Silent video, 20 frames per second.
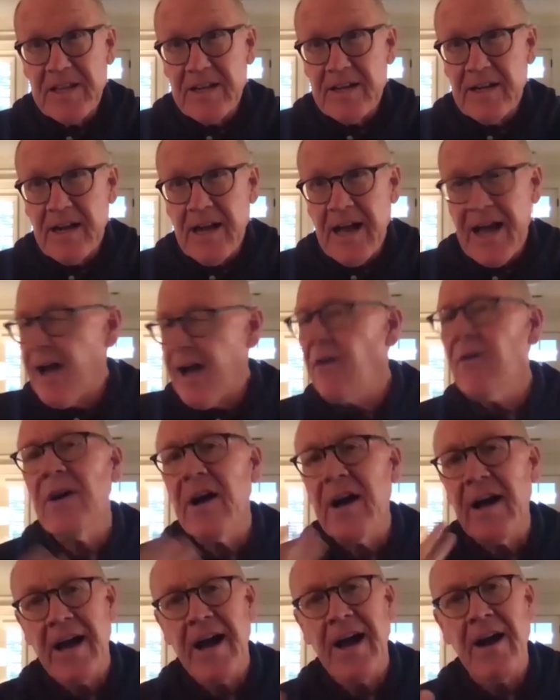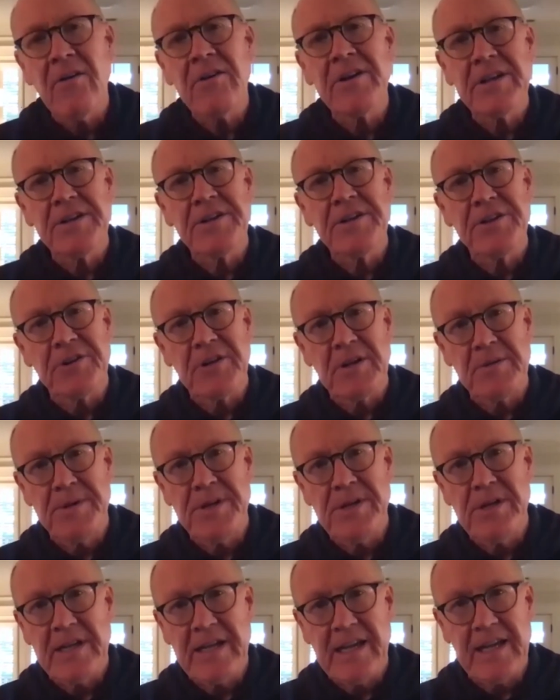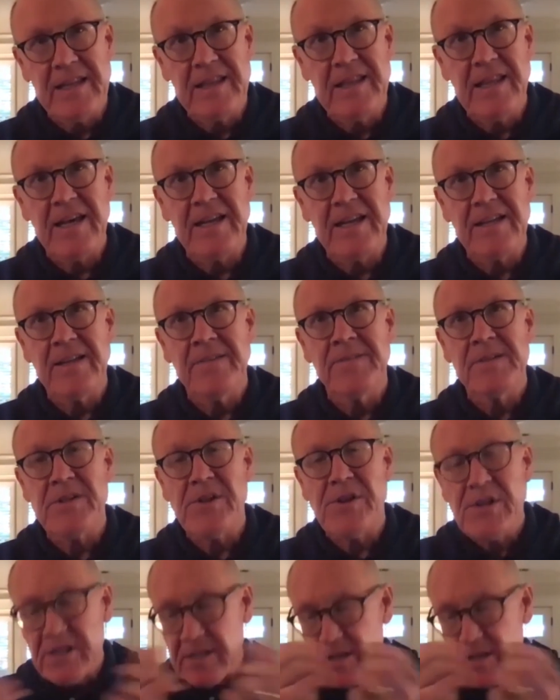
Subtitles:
How can you communicate that if it's